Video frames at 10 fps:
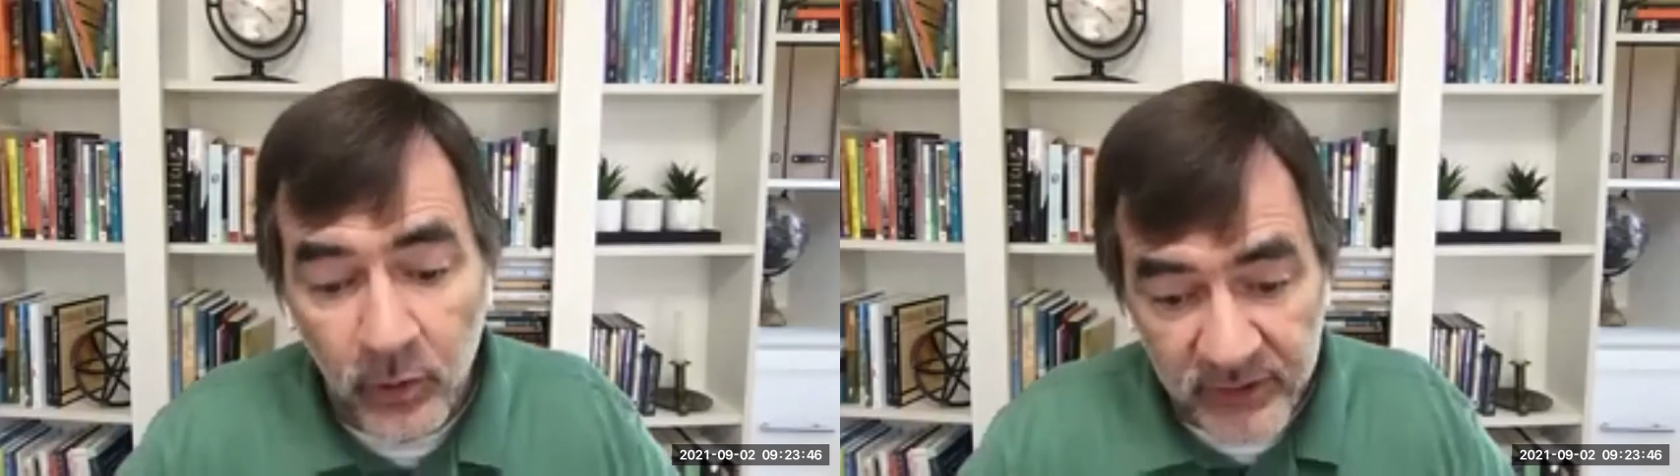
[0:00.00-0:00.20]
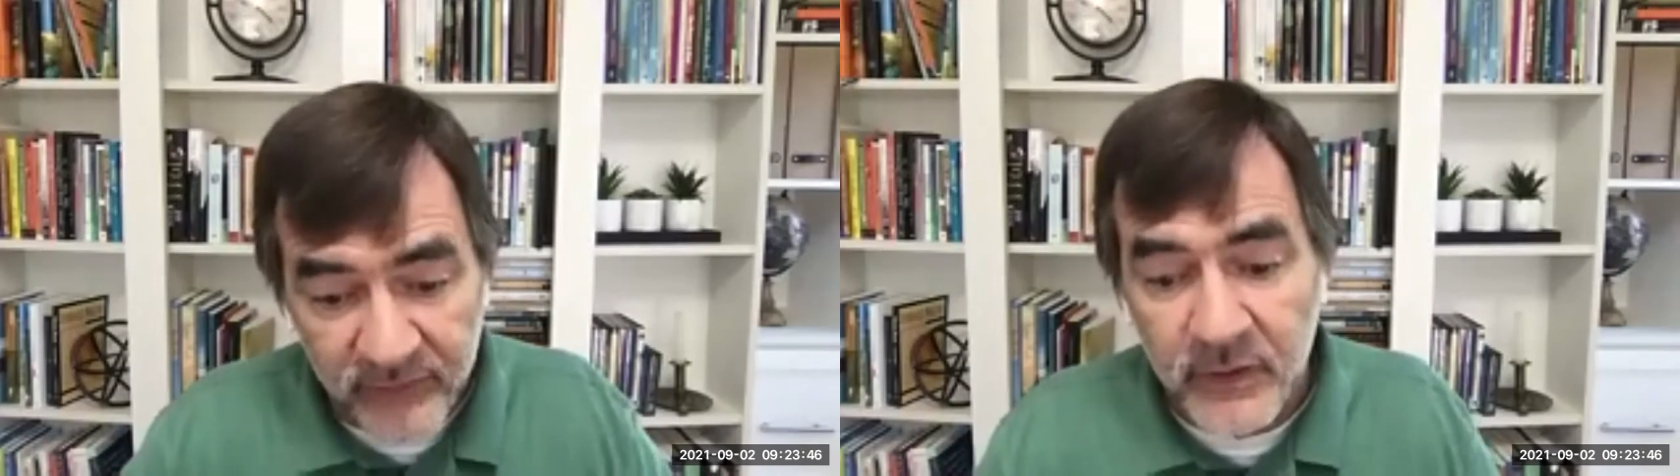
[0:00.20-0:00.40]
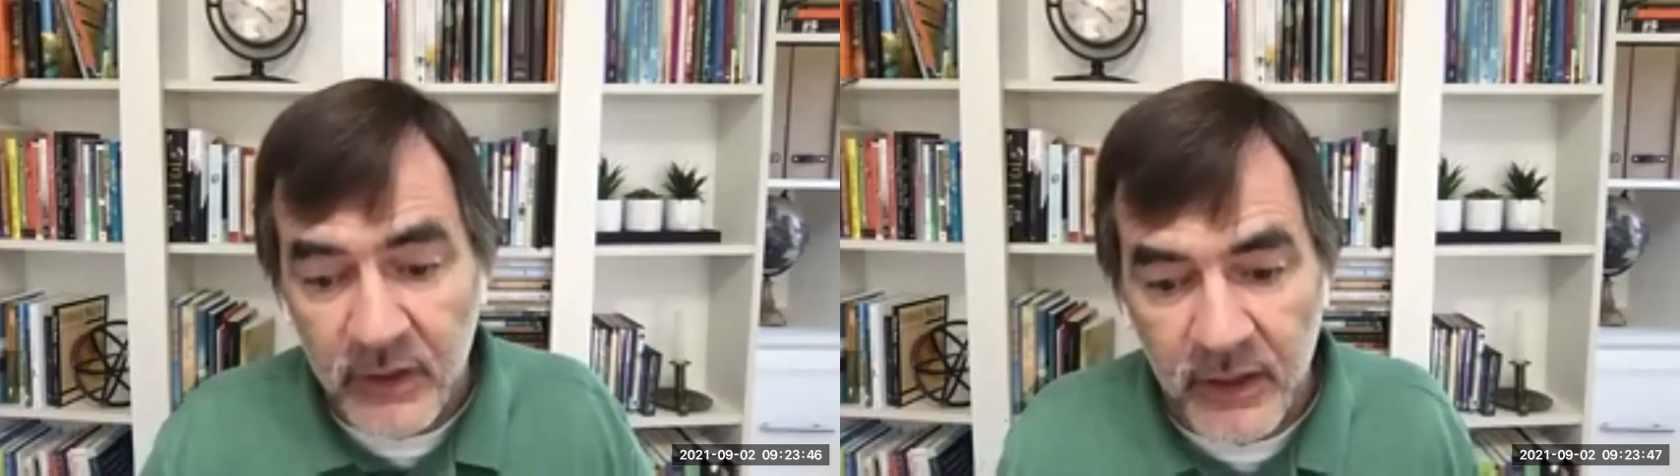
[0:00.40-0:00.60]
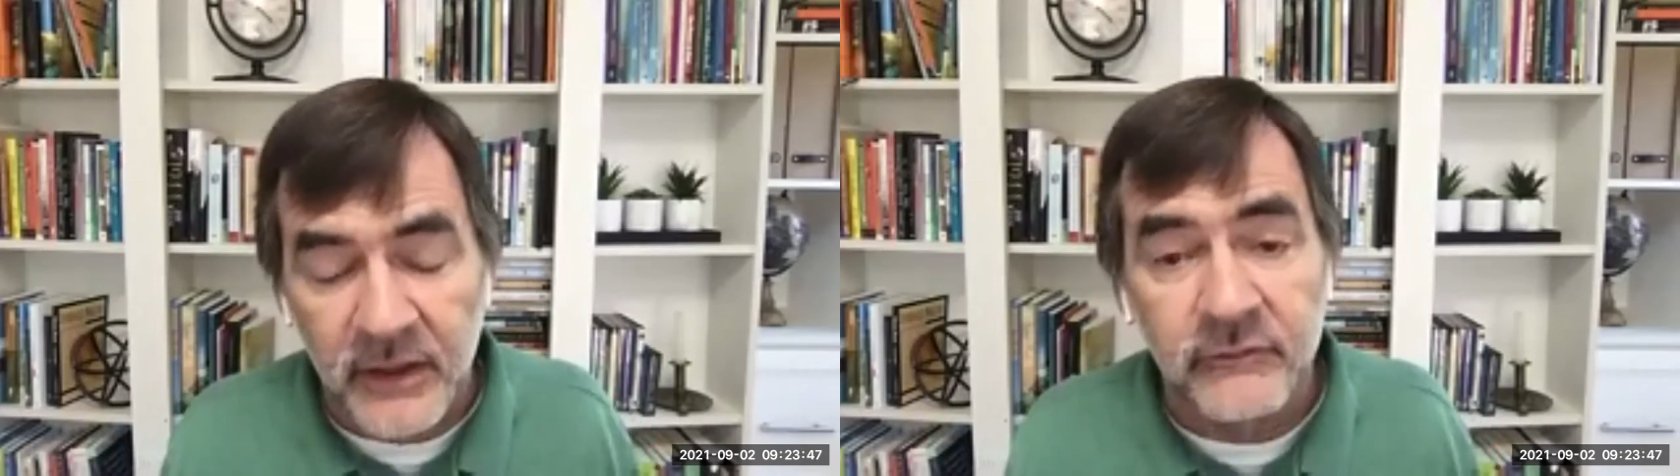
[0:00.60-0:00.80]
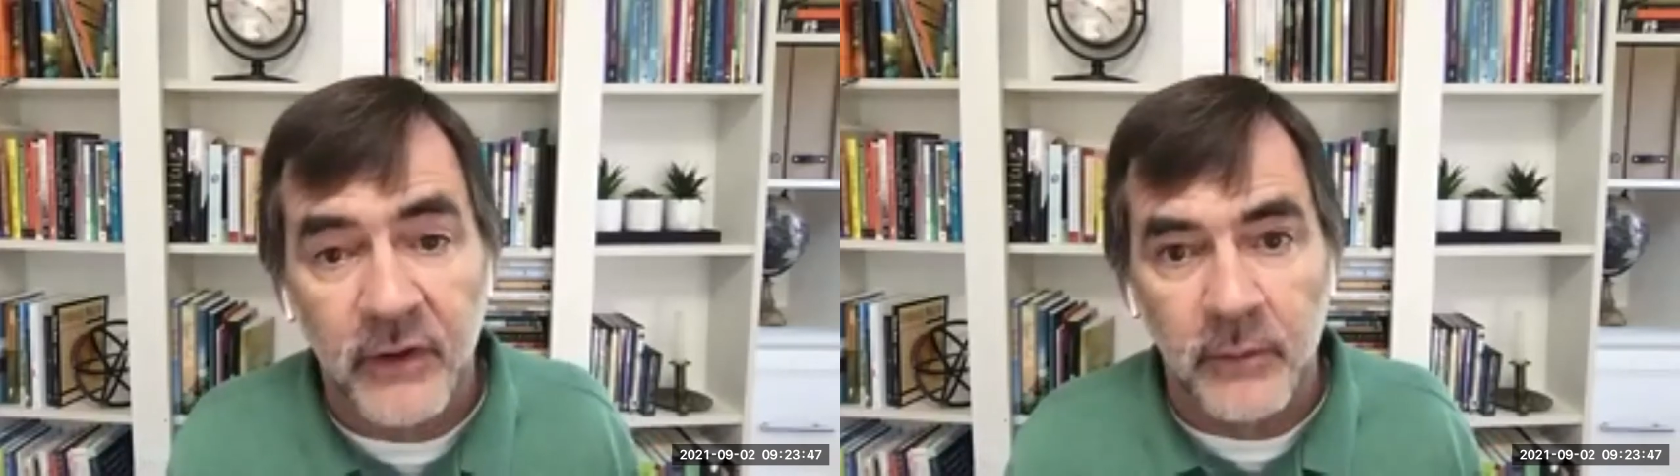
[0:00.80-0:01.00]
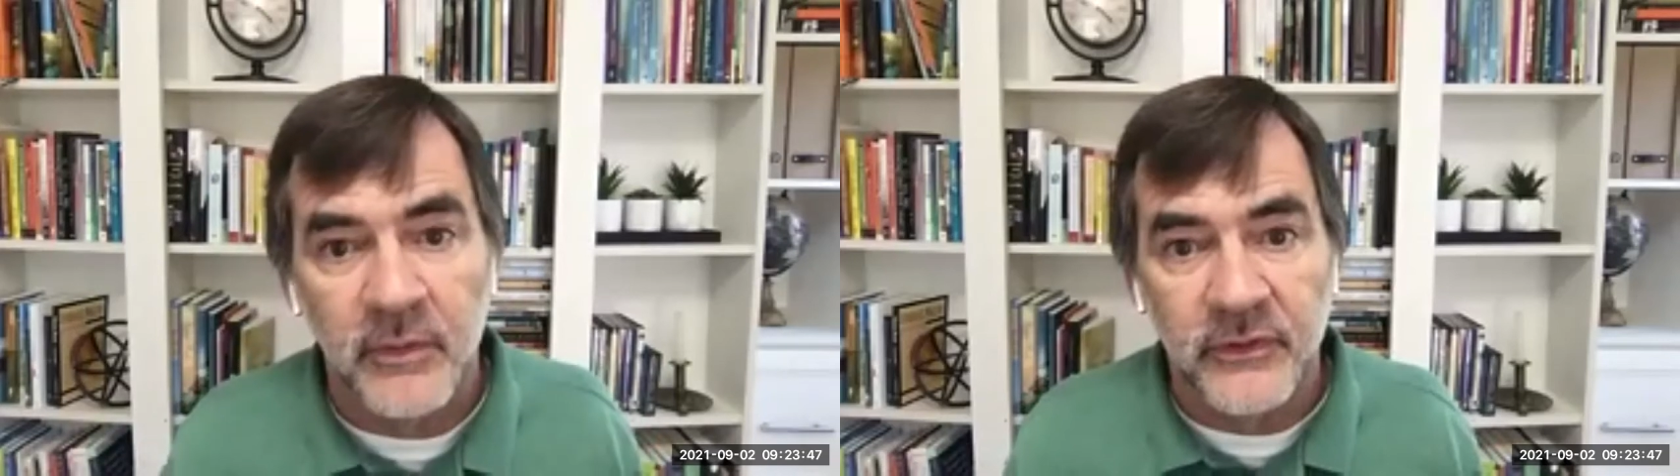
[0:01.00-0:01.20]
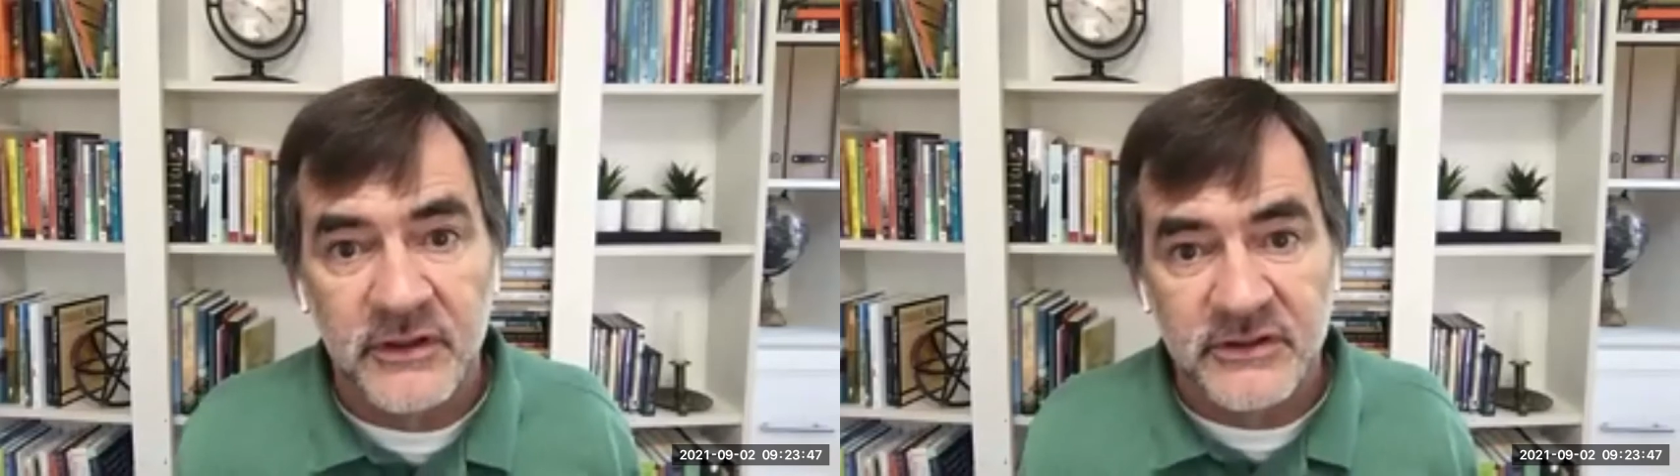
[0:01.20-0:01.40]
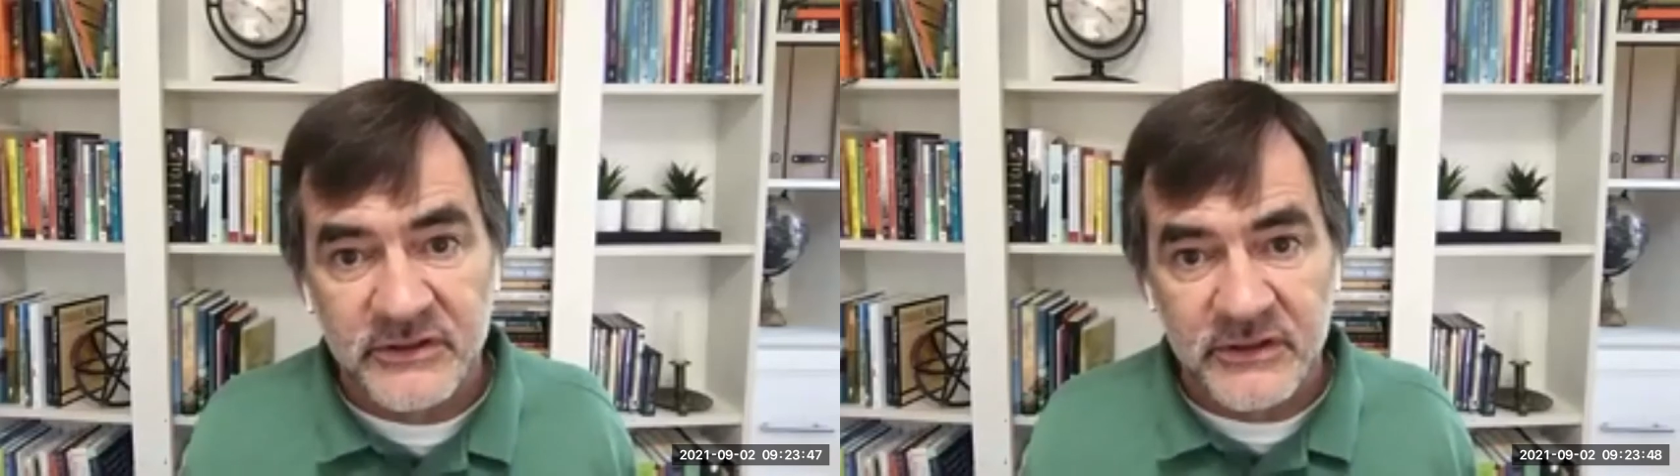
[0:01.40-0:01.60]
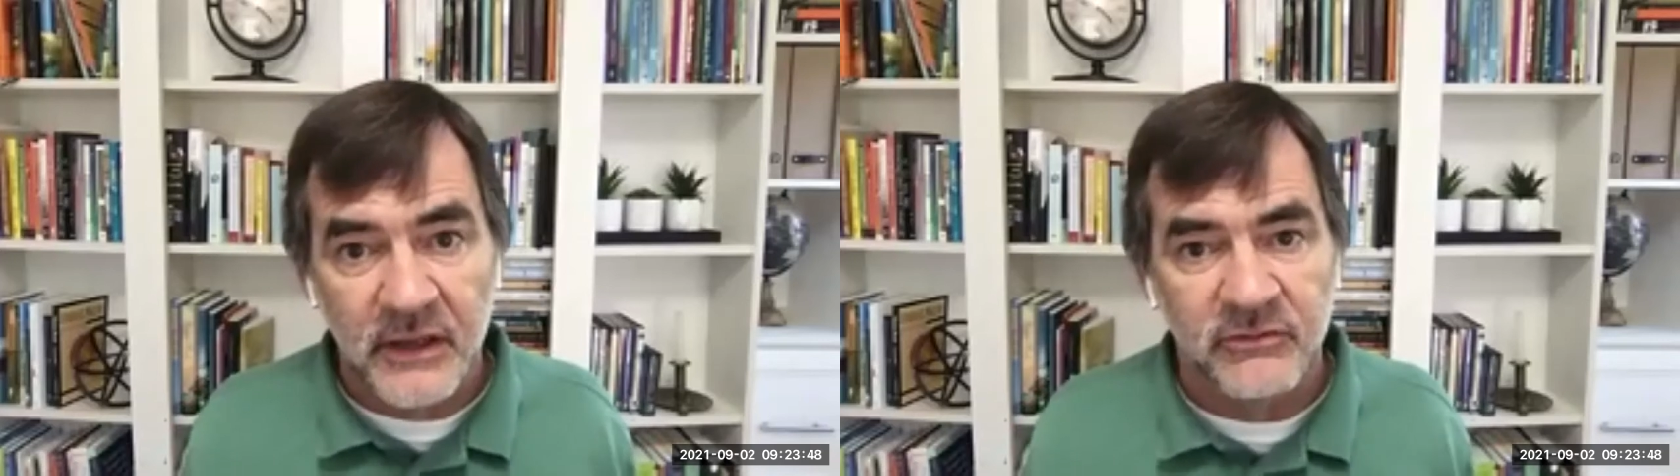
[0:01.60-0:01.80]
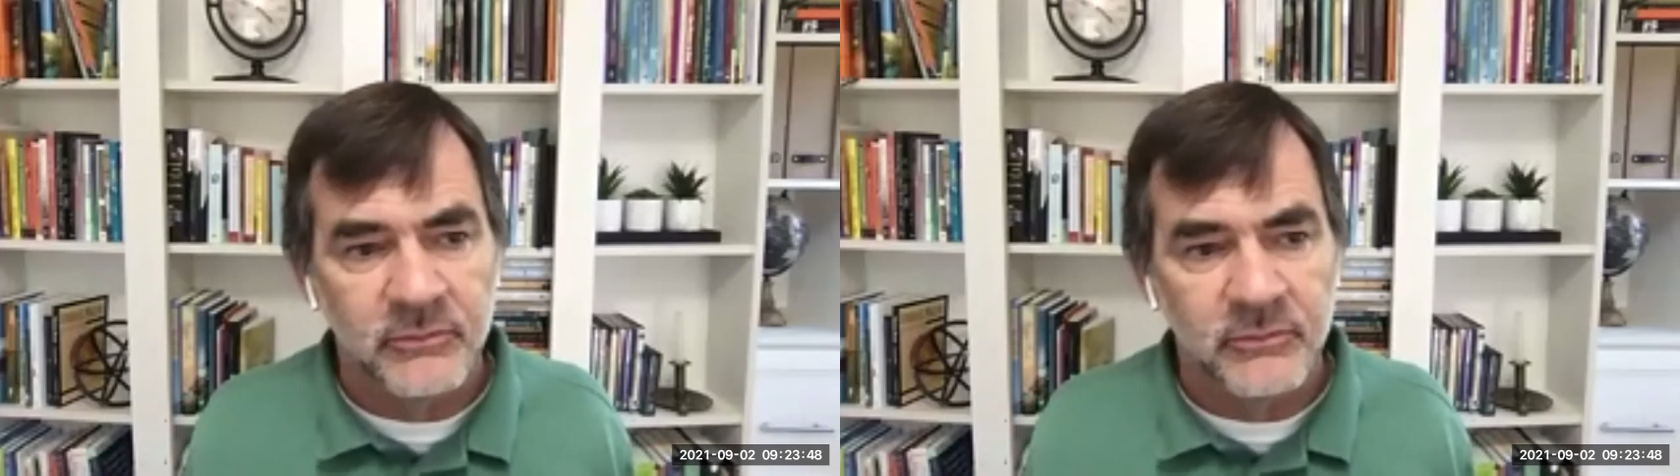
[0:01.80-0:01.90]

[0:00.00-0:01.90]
living in an environment that is safe.